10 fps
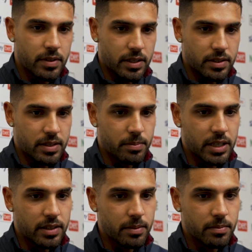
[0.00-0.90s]
It's a
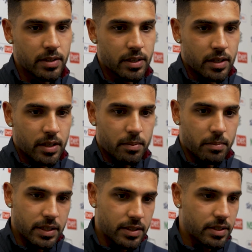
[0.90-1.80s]
big team,
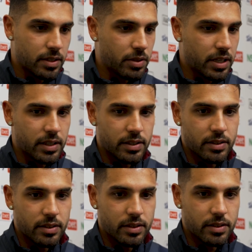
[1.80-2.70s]
but we
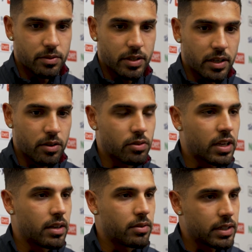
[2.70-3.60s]
can we can go
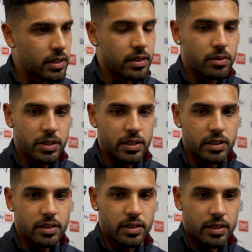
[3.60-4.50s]
there when uh, we
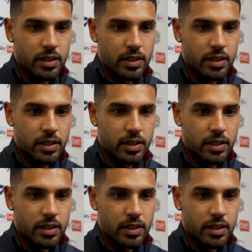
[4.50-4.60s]
need